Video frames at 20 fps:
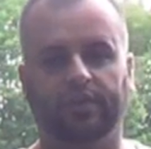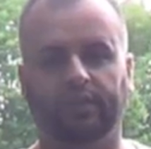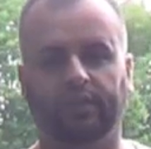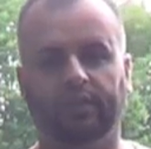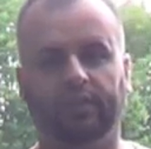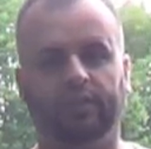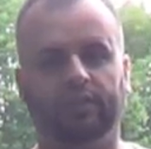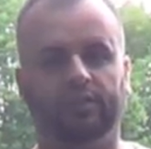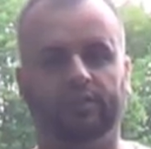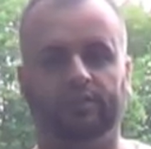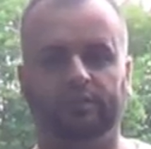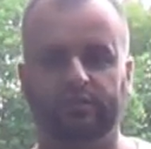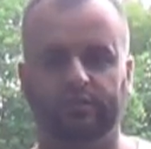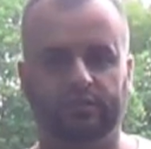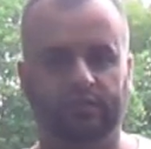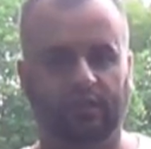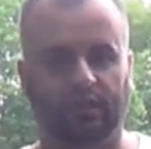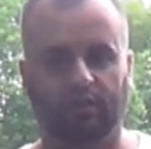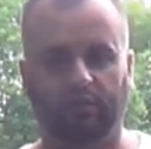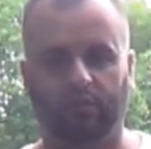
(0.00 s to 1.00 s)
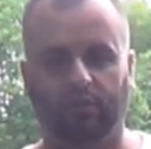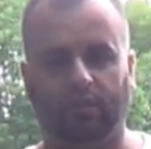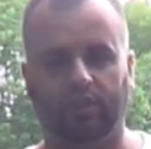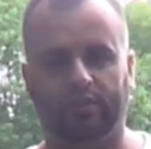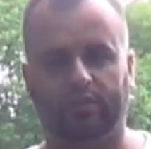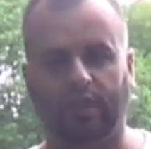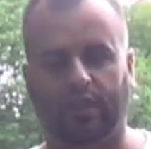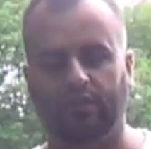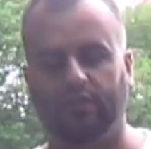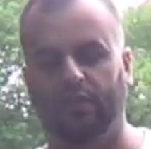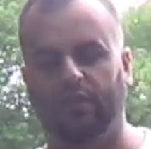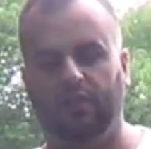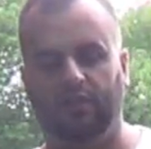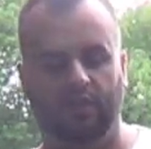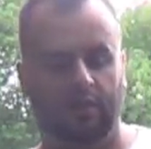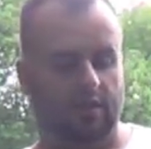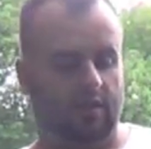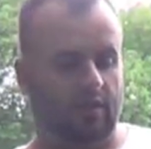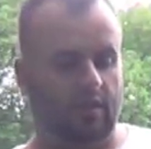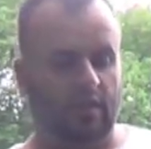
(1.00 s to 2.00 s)
you know, it works out.
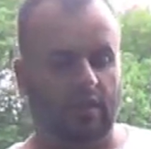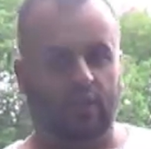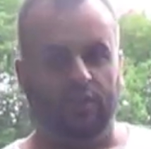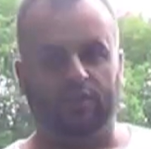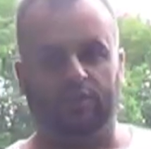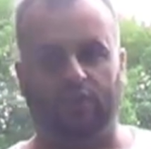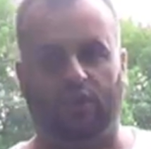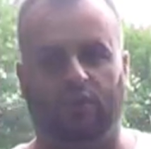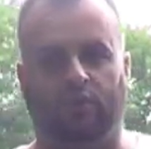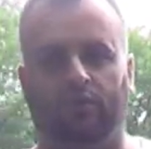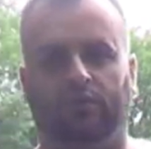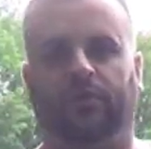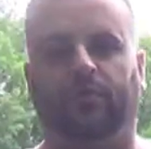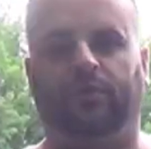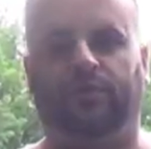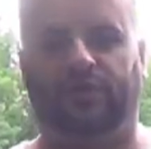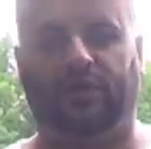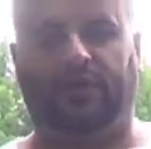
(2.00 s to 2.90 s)
So, let me